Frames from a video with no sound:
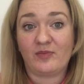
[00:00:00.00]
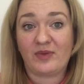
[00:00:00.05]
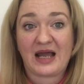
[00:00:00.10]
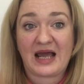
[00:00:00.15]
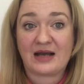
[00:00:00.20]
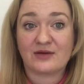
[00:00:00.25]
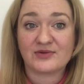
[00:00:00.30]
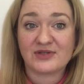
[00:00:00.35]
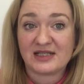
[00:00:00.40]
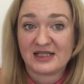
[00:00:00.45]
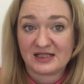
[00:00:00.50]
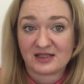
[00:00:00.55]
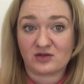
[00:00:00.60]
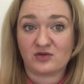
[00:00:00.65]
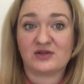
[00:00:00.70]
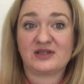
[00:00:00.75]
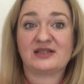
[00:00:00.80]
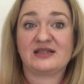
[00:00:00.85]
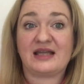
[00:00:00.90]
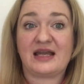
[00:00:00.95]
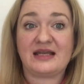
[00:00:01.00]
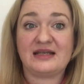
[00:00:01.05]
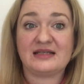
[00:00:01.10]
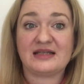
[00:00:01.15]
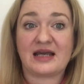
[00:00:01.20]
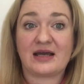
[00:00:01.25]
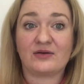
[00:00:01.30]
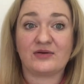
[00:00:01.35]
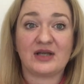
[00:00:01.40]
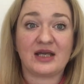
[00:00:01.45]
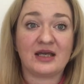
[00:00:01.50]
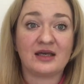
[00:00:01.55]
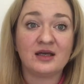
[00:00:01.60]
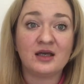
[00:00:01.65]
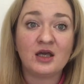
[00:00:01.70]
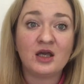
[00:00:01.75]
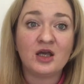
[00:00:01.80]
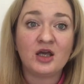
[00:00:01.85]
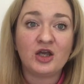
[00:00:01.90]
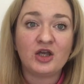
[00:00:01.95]
blouse and it's got stain down it,
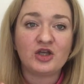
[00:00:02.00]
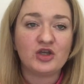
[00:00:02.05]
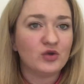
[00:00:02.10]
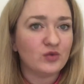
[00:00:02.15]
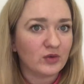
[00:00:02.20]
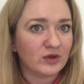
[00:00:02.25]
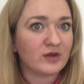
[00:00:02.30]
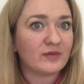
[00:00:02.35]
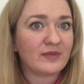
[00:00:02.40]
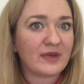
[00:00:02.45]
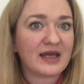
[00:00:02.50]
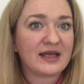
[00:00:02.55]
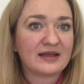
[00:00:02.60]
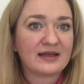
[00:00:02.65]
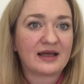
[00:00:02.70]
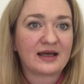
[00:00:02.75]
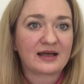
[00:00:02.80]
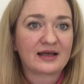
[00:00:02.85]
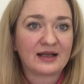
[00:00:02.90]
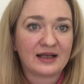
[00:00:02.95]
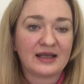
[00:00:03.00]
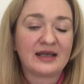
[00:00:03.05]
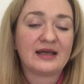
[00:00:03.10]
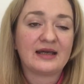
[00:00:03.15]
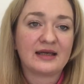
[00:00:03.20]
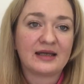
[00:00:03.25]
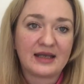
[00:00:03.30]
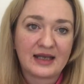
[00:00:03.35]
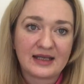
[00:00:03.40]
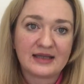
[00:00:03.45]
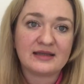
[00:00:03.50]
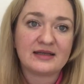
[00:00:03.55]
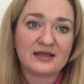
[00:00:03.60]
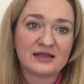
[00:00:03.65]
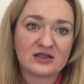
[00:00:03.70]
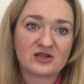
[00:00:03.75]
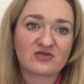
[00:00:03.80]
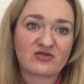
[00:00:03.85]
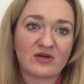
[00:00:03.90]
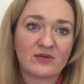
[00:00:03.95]
you want to make that clear in the
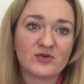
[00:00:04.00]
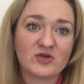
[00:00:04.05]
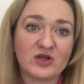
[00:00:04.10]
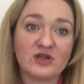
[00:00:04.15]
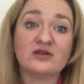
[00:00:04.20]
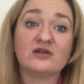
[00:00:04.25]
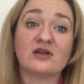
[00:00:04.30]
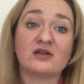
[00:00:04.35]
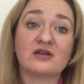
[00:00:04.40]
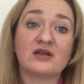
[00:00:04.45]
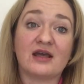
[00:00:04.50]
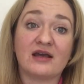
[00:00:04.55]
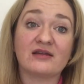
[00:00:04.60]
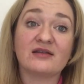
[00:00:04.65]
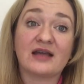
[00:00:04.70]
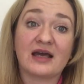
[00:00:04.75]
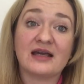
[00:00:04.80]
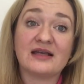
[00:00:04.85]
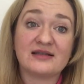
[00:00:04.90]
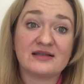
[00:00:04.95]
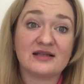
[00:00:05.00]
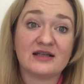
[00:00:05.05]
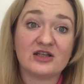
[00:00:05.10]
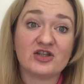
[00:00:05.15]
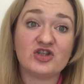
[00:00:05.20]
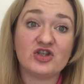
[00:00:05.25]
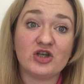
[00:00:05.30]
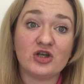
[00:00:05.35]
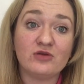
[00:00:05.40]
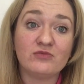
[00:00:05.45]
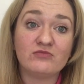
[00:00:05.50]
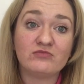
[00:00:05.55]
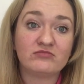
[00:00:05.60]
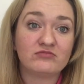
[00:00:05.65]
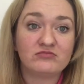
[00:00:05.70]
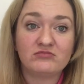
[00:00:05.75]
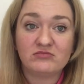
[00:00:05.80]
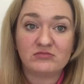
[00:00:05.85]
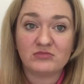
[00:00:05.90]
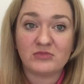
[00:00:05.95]
description that is an issue
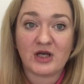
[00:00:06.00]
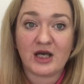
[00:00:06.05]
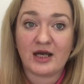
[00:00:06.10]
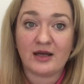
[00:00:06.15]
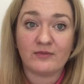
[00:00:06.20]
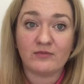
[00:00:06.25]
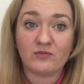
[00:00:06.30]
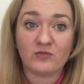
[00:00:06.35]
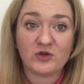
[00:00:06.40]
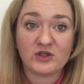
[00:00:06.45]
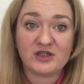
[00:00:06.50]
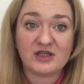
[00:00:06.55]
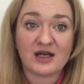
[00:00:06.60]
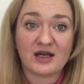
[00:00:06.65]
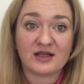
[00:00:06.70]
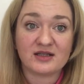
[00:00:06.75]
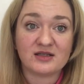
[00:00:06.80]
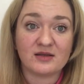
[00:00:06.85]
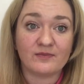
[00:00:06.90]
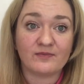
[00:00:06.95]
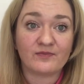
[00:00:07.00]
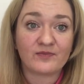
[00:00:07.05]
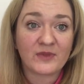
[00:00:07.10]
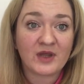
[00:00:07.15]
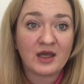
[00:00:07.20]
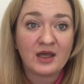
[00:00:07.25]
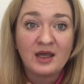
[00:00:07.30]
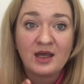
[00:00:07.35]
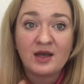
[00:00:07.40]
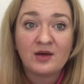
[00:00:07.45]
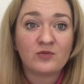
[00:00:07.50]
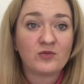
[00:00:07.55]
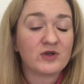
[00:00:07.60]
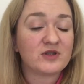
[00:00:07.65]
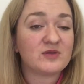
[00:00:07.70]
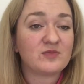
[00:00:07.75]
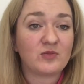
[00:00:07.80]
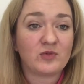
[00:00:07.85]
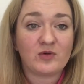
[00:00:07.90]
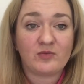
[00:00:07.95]
with the item.
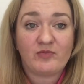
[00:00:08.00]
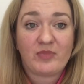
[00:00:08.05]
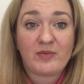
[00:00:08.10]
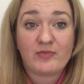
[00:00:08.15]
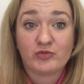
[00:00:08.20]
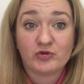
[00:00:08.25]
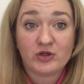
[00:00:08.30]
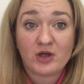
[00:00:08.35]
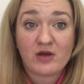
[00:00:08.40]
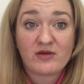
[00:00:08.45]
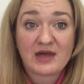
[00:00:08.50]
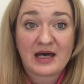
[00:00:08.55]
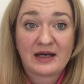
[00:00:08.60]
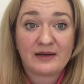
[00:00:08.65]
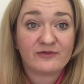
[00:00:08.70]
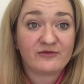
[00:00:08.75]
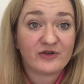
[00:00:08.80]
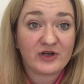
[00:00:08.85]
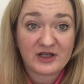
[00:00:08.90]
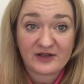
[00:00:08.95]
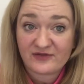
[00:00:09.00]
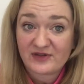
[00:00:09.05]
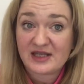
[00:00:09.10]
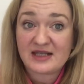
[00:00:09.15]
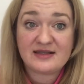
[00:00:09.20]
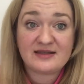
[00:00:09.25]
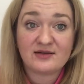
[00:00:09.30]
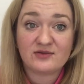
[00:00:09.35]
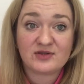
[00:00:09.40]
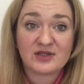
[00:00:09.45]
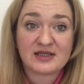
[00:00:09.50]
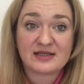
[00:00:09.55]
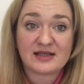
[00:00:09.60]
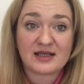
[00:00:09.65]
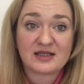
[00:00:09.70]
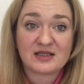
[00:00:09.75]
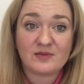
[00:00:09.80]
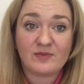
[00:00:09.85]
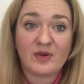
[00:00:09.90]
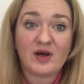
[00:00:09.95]
When people know that up front, if they still
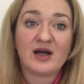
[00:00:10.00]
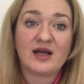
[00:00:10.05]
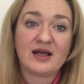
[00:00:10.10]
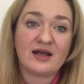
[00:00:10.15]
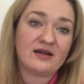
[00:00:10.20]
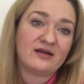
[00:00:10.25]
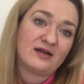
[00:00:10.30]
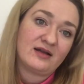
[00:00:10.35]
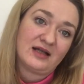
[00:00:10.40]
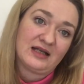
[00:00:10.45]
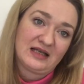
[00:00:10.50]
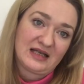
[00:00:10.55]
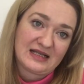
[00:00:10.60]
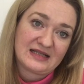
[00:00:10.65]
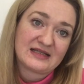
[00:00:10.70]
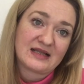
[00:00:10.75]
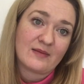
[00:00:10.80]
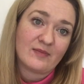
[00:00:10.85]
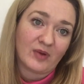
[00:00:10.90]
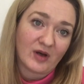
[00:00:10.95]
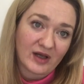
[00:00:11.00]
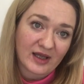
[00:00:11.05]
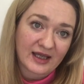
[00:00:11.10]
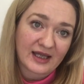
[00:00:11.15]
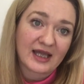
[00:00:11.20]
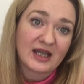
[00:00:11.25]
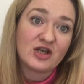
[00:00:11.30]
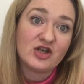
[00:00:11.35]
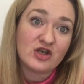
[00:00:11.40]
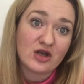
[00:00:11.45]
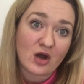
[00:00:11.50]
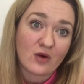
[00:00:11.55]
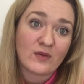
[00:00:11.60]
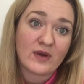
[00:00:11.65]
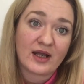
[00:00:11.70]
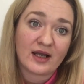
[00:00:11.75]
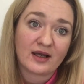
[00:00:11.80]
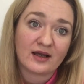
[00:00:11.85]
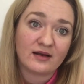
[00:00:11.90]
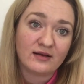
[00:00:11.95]
decide to buy it, at least they're buying it
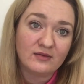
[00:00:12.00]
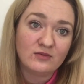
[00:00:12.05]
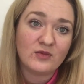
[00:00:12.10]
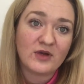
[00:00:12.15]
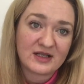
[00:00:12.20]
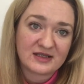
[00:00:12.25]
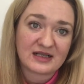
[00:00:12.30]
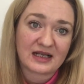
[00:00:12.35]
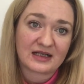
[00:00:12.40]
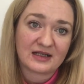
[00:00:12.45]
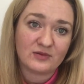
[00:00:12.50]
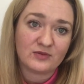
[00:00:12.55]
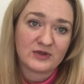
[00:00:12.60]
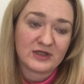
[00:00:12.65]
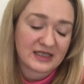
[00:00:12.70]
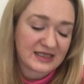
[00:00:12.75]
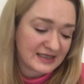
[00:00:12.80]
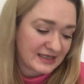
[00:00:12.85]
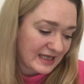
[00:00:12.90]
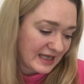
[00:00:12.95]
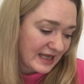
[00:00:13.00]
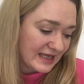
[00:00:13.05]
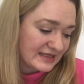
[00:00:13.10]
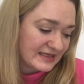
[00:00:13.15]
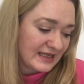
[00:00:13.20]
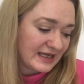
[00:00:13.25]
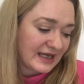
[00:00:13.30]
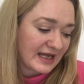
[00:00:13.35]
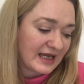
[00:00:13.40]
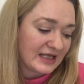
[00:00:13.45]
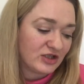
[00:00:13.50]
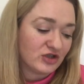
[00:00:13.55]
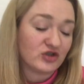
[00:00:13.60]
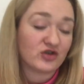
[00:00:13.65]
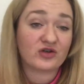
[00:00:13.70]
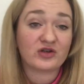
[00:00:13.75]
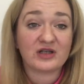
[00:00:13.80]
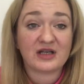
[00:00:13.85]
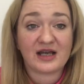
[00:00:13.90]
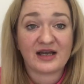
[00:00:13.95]
knowing exactly what it is they're getting, and you're
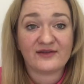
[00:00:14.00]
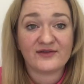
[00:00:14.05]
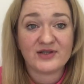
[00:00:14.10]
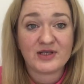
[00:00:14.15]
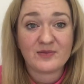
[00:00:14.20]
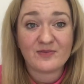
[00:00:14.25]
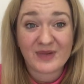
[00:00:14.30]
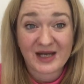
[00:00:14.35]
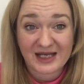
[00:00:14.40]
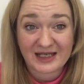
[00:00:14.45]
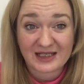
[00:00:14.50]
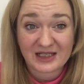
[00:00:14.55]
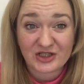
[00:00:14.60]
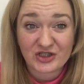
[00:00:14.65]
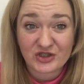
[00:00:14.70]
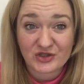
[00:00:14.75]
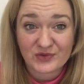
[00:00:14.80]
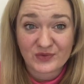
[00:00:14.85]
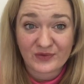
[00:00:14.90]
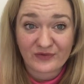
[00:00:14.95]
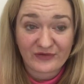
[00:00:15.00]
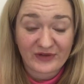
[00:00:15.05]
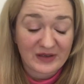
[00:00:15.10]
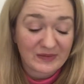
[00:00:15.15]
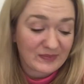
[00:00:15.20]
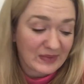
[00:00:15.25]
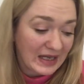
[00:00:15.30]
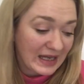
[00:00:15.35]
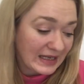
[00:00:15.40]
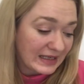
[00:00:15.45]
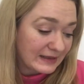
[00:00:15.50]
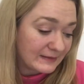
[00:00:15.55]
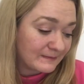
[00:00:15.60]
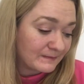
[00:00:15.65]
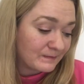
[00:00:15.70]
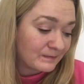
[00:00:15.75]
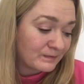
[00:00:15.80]
not going to have any bad issues with feedback.